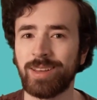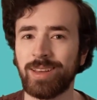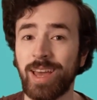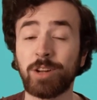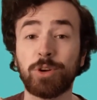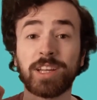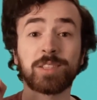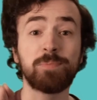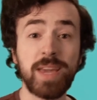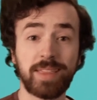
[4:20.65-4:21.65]
And crickets
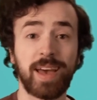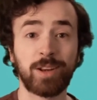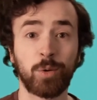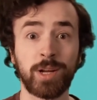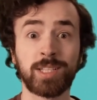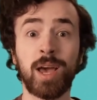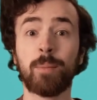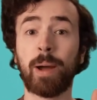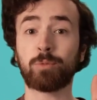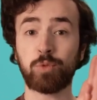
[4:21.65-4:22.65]
make that noise
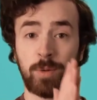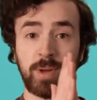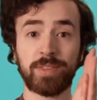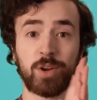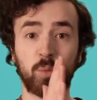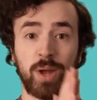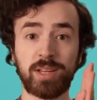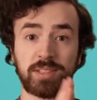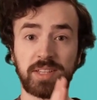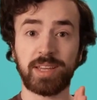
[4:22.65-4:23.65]
by rubbing their
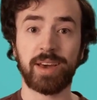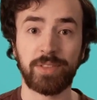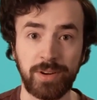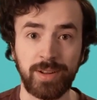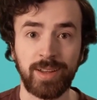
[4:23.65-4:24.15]
wings together.